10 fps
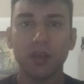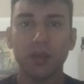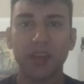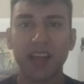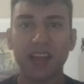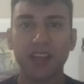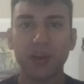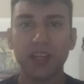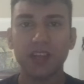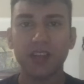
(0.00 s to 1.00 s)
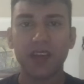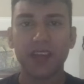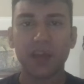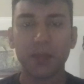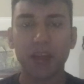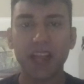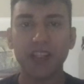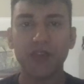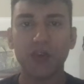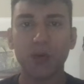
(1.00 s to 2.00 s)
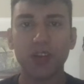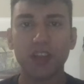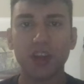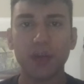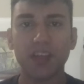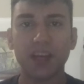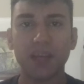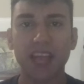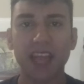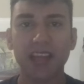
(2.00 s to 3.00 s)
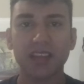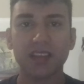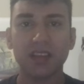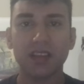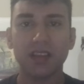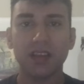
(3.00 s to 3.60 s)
But that's only so that they can blind you from what's going to come next.